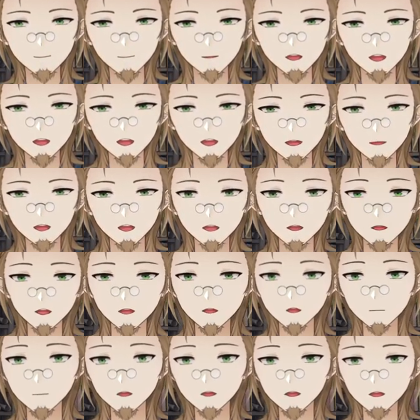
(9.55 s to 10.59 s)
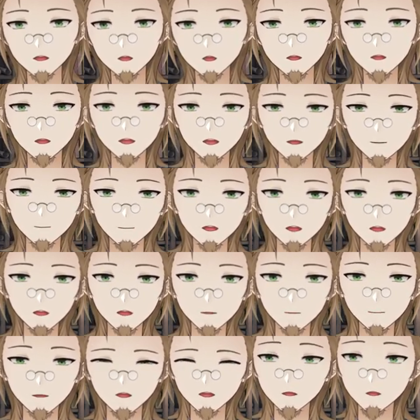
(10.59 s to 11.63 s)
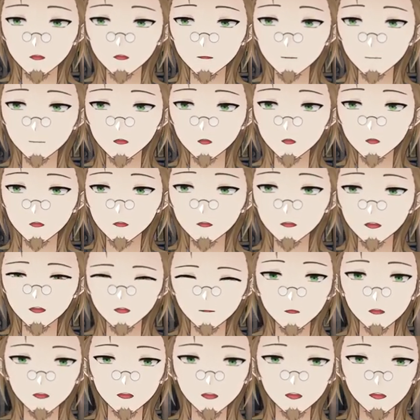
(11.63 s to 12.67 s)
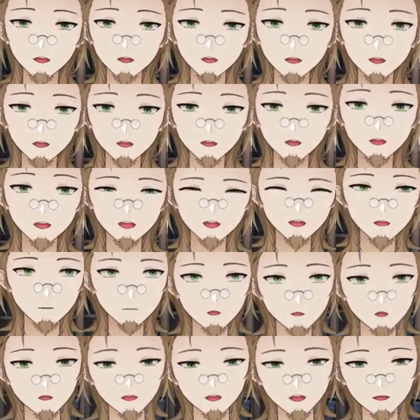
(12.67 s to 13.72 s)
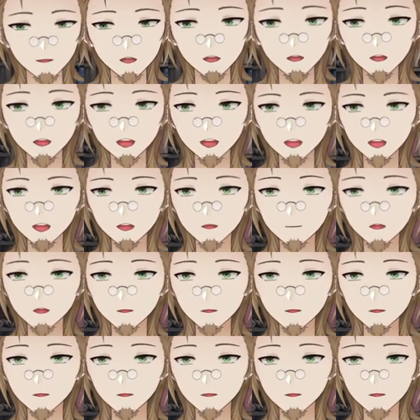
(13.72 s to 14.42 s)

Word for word: Last time we had talked about My Dress Up Darling, which is great, and I love it.